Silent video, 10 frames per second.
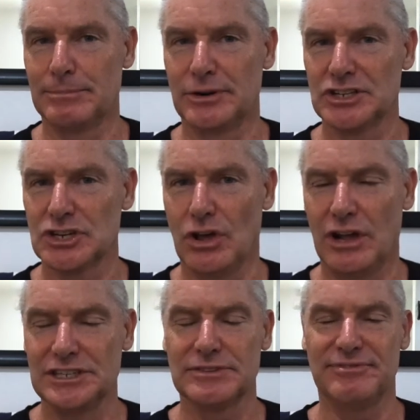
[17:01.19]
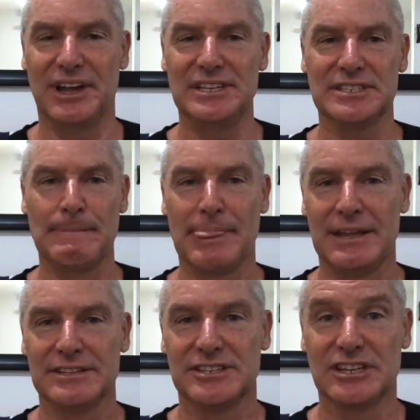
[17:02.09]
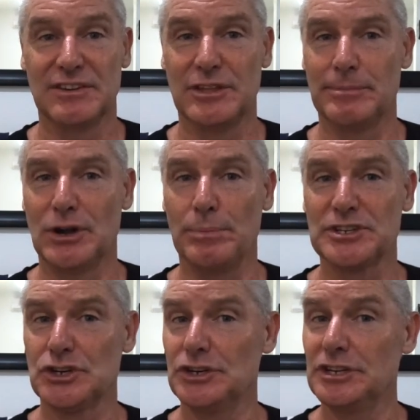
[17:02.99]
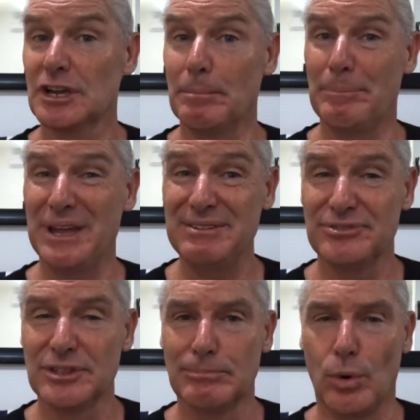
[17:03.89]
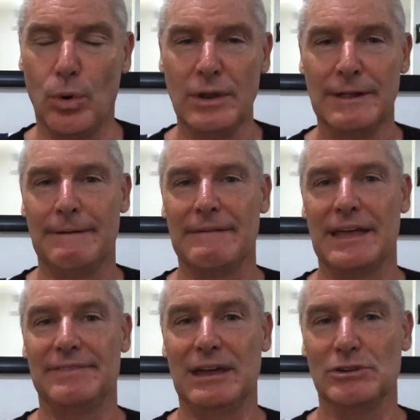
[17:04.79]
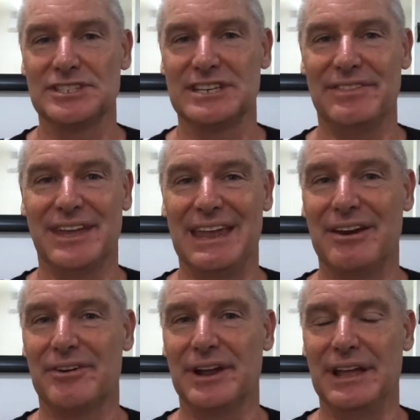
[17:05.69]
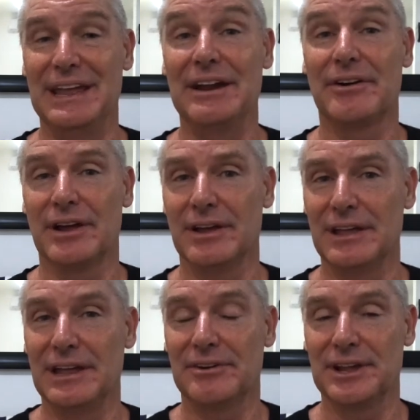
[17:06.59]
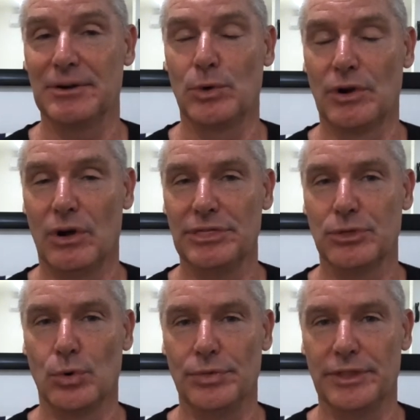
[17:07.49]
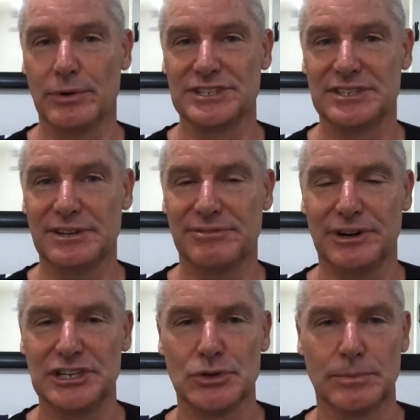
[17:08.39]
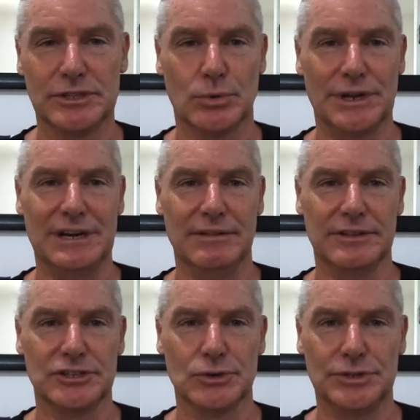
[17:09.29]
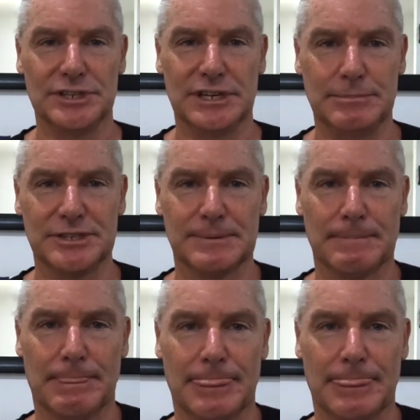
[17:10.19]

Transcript: the British Lions' face to give them an opportunity to compete for the ball. And that was another area where I thought there was a differential between the two teams.